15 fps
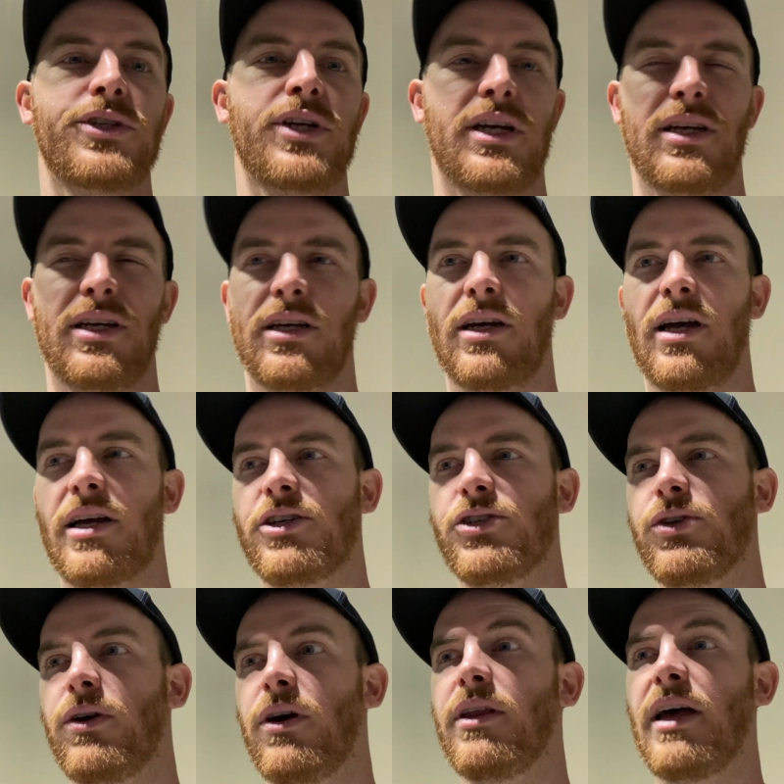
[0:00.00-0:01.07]
I can kind of
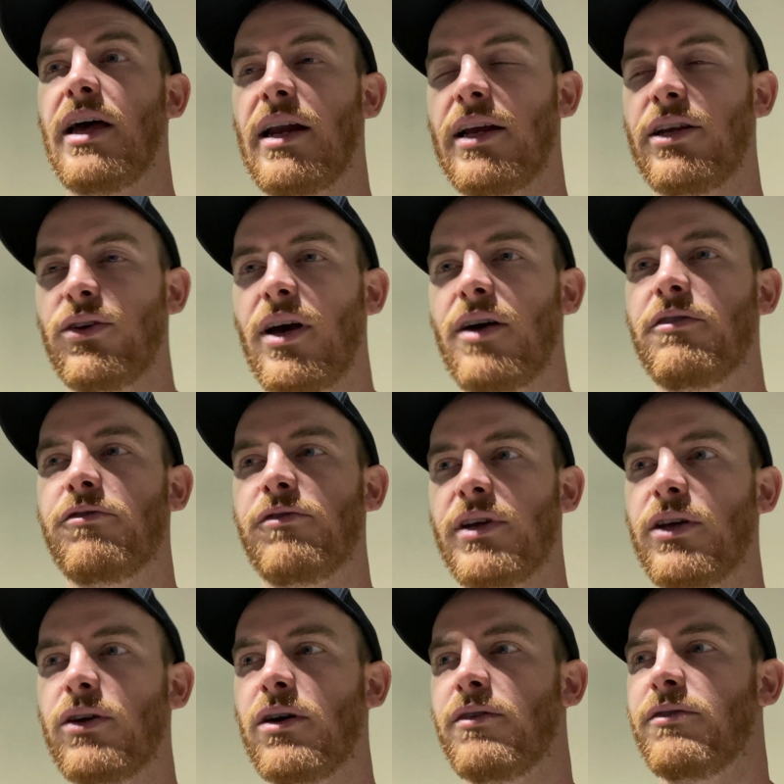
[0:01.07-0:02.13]
show y'all that, and I do have a
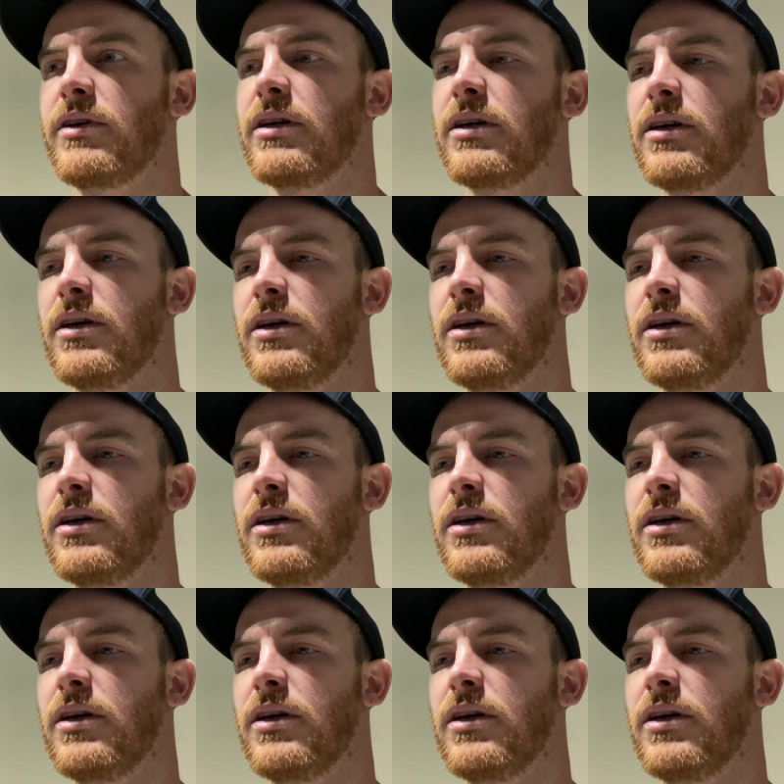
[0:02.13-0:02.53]
video of it,